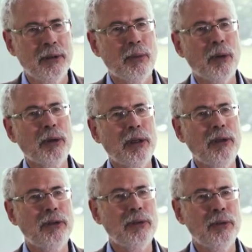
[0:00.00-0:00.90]
What we're going
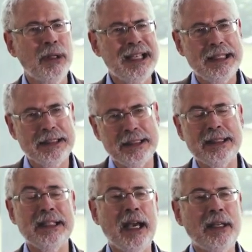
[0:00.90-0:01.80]
to do is
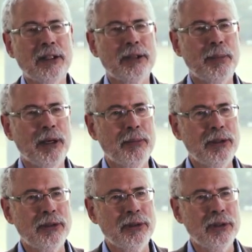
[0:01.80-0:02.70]
design
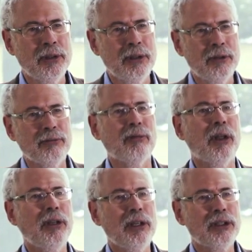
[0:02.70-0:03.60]
experiments,
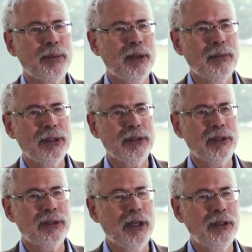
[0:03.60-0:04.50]
run the experiments
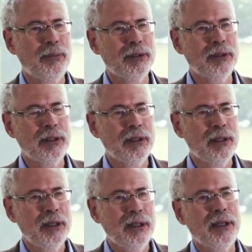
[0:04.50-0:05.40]
outside the building,
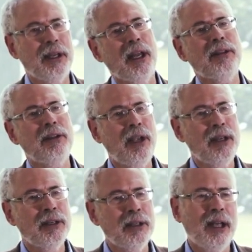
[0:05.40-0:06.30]
get the
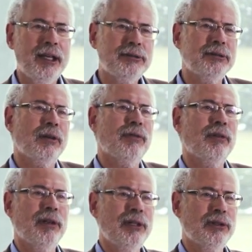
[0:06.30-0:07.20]
data, and look
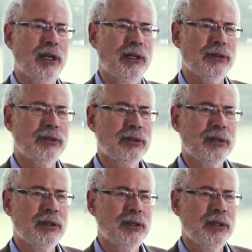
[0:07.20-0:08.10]
for insights.
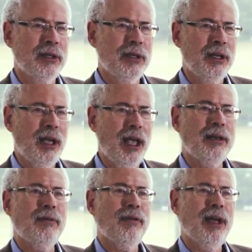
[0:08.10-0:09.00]

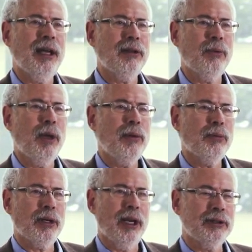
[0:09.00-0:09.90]
And in fact, the way
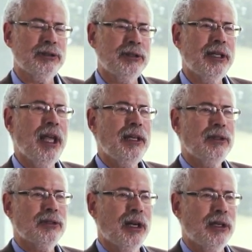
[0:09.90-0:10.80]
we're going to actually get
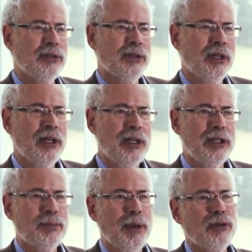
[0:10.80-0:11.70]
insights
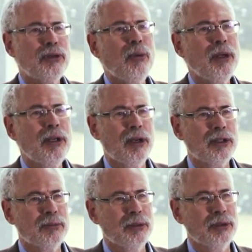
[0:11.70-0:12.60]
is by showing
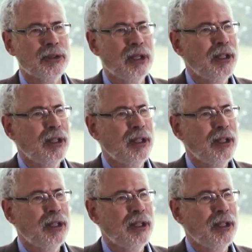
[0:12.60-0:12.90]
customers